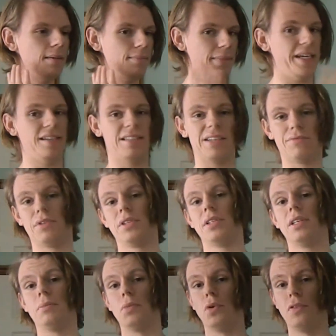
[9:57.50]
makes
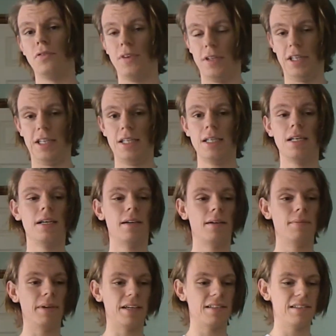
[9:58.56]
everything more funny.
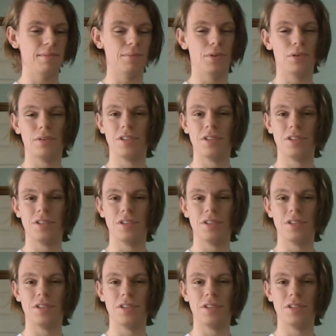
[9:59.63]
makes it more